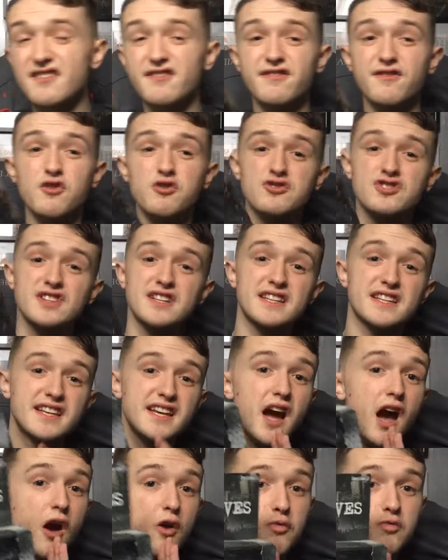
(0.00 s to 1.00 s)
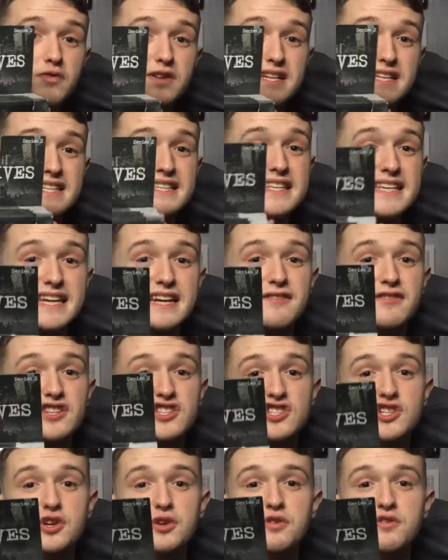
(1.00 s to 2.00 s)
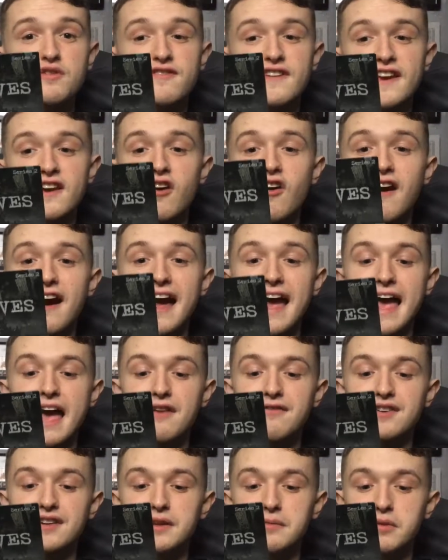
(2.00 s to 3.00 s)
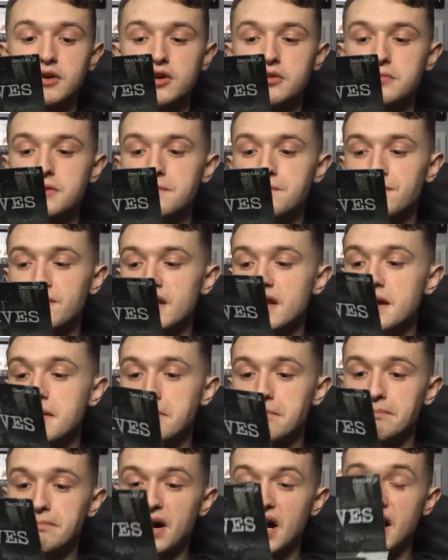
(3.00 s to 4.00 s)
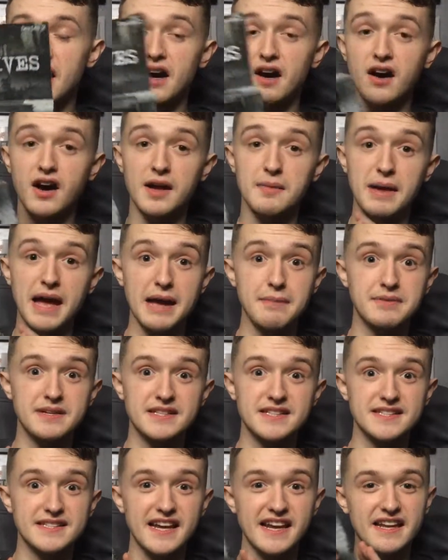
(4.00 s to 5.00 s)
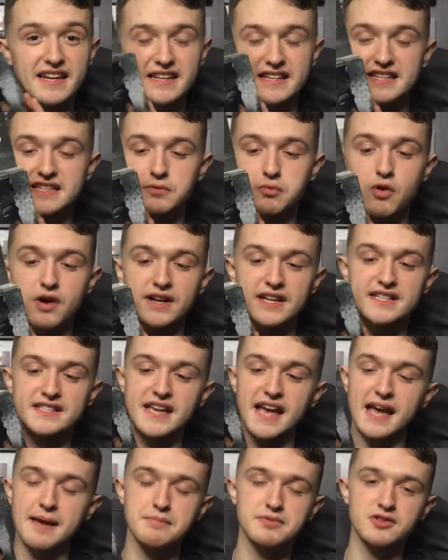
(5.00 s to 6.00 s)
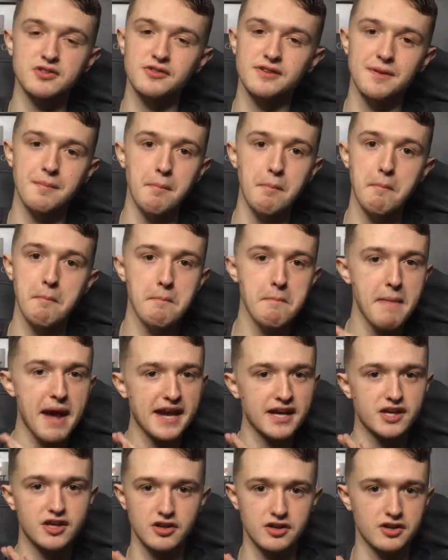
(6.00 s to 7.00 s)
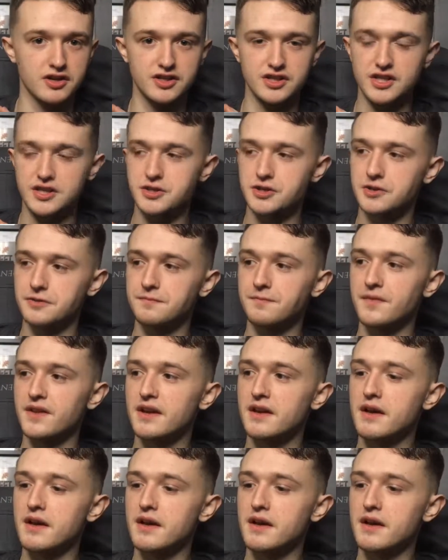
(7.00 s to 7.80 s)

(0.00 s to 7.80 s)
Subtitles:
is unfortunately the only series 2 figure I have at the moment. But I'm happy to say this one is absolutely immaculate condition.